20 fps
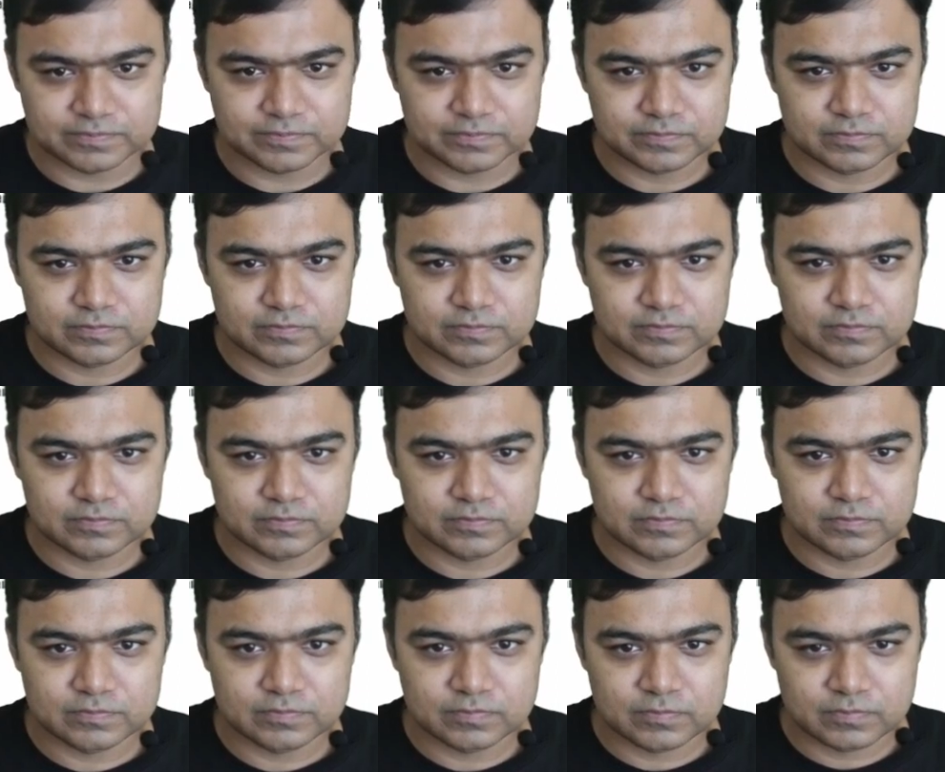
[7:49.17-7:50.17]

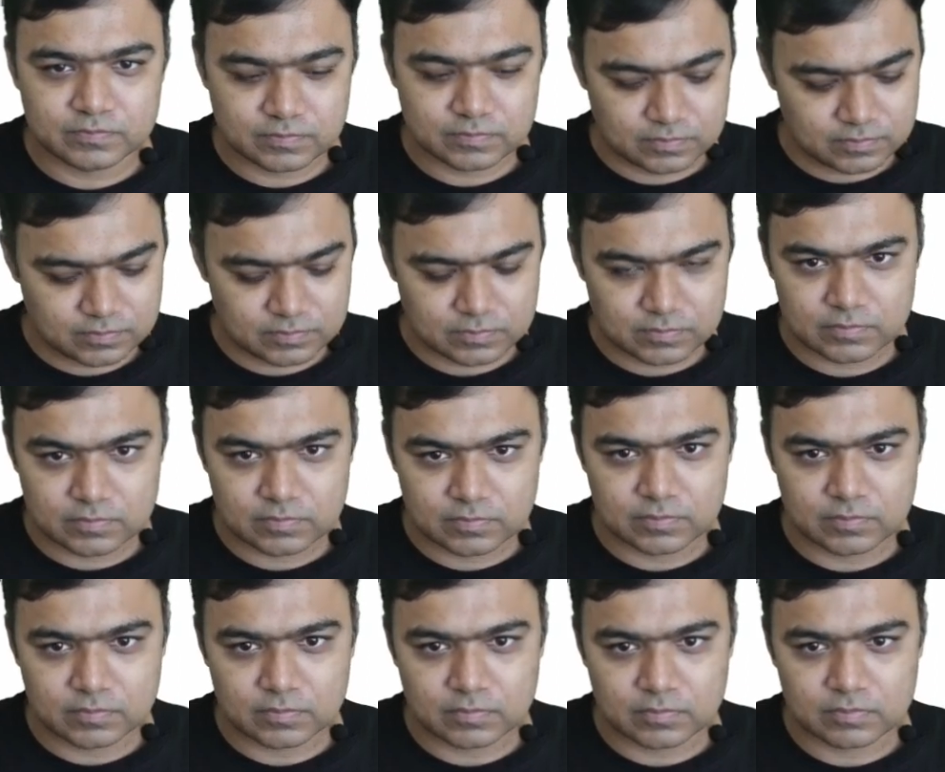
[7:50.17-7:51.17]

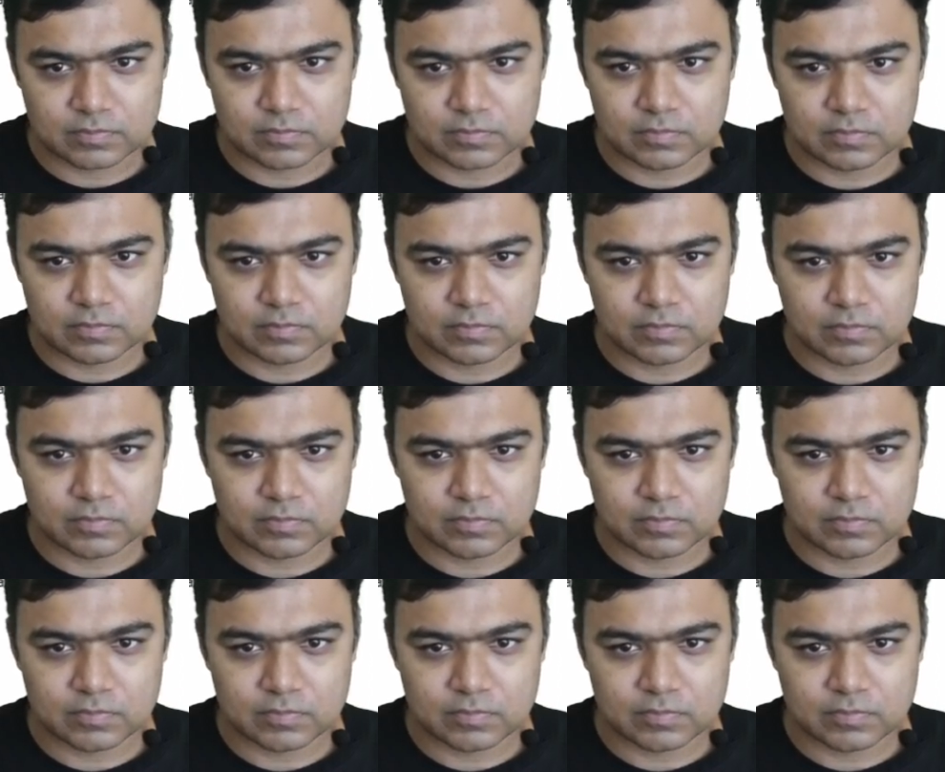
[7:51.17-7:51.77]
(silence)